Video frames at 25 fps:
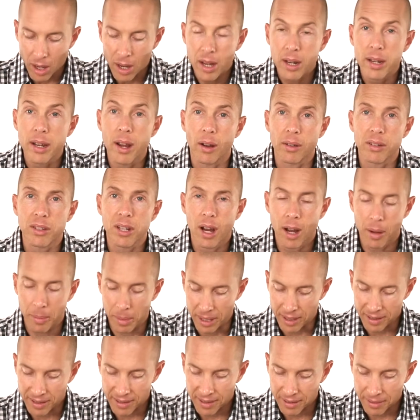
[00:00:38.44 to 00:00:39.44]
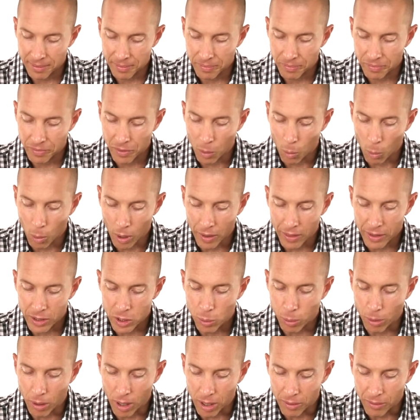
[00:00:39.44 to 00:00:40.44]
Now Thomas, one of the
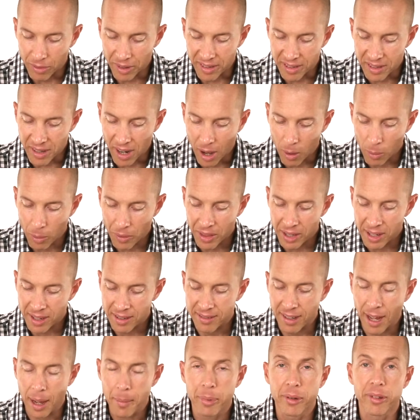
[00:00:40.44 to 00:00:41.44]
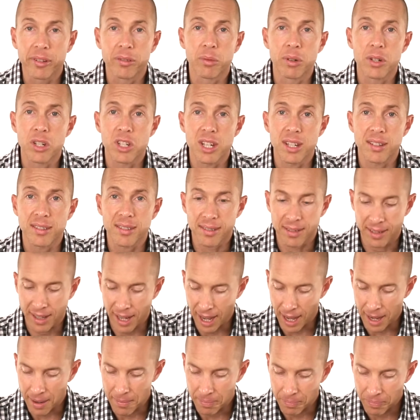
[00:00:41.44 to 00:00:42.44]
12, was not with the disciples when Jesus
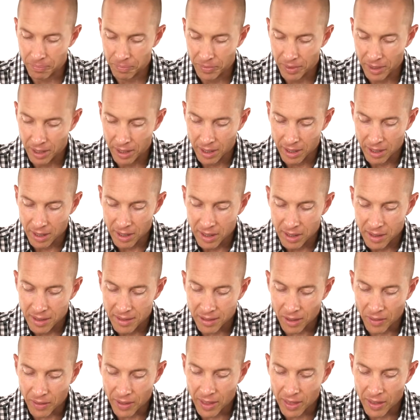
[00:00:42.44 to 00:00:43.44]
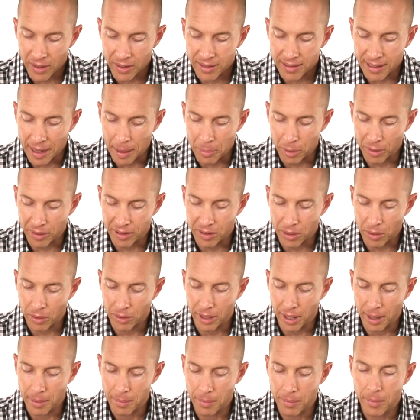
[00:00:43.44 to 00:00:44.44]
came. So the other disciples told
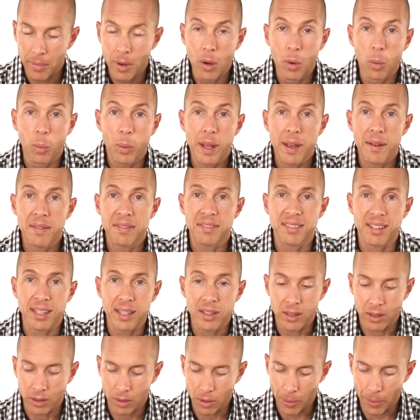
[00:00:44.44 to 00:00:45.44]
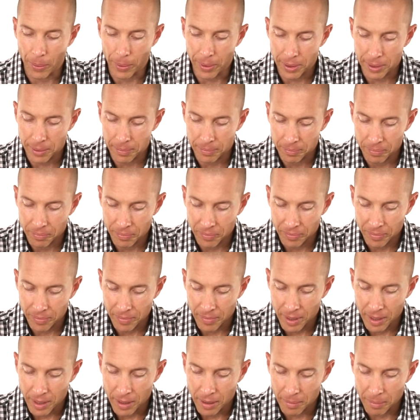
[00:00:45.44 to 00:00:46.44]
him, "We have seen the Lord."
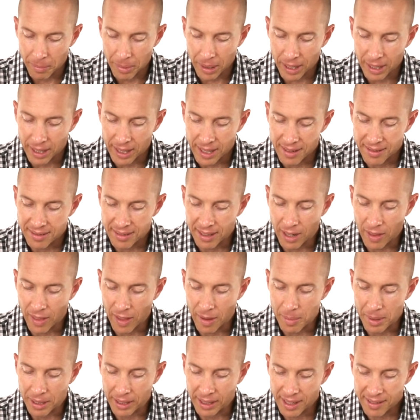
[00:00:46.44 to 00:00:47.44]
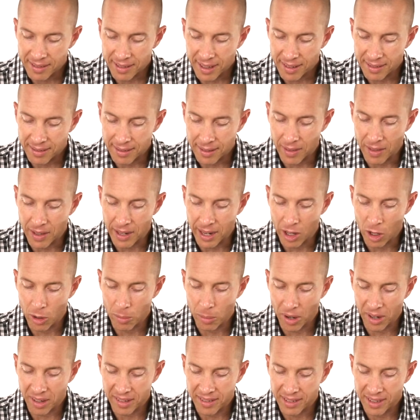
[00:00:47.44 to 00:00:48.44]
But he said to them, "Unless I see the nail
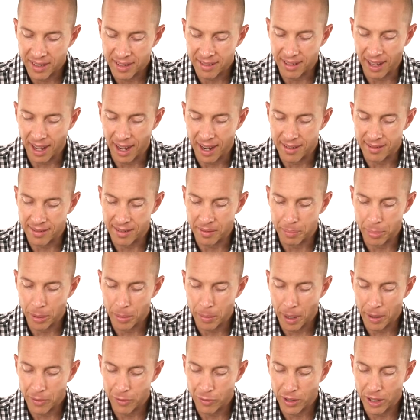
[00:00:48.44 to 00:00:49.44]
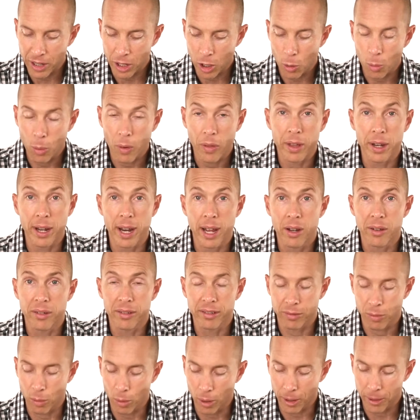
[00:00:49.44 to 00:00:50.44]
marks in his hands and put my finger where the
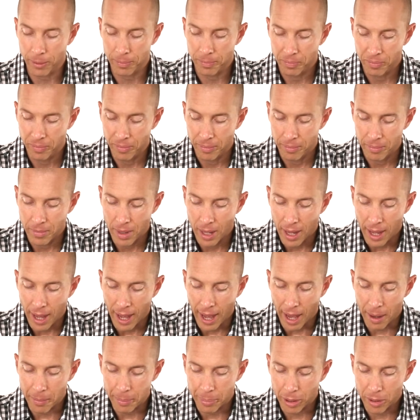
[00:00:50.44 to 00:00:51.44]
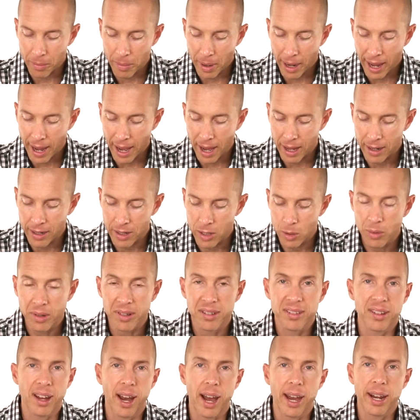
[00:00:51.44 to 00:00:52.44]
nails were, and put my hand into
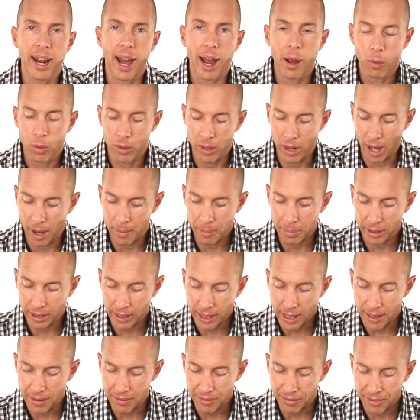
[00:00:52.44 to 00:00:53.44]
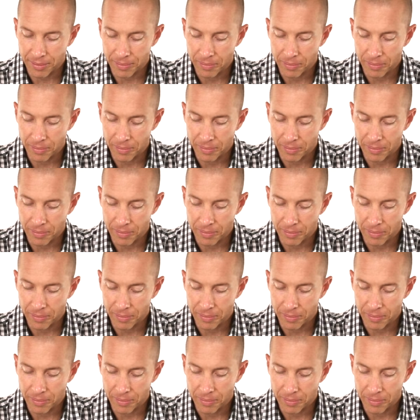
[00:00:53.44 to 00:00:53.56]
his side, I will not believe."